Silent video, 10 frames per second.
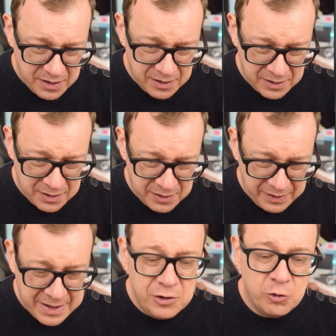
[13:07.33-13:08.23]
uh,
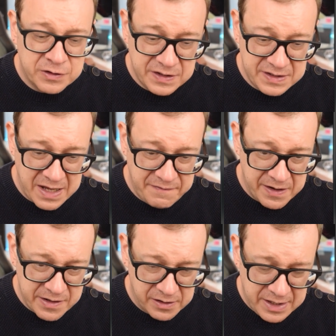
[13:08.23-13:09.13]
ignore safe
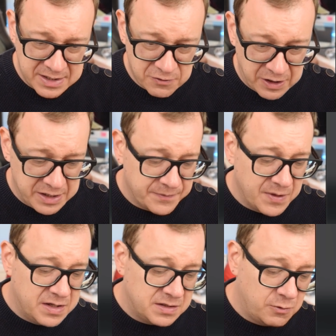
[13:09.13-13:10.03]
area. That's right.
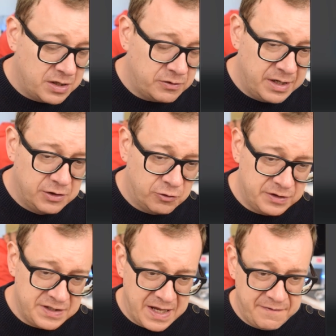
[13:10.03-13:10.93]
So we want to ignore
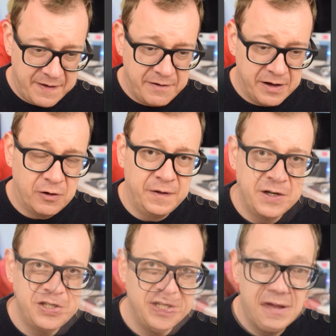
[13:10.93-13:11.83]
the safe area on the
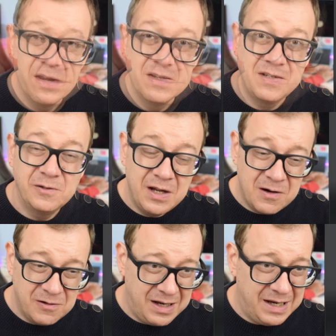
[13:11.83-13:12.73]
sheet. So
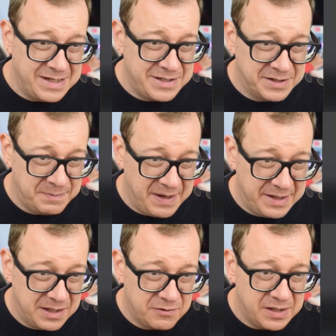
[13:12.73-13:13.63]
now let's just
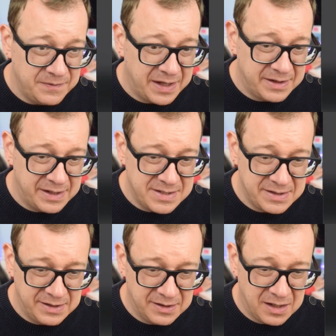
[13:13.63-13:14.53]
build and run and
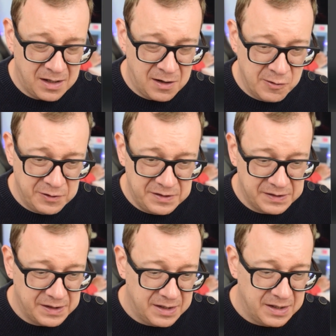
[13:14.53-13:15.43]
test it
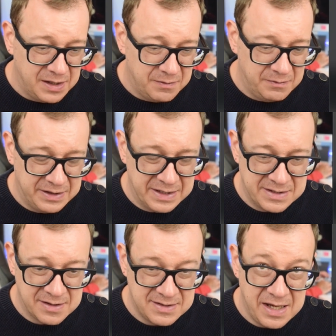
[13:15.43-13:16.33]
out. Realtor
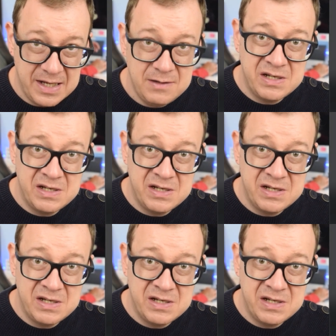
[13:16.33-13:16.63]
succeeded,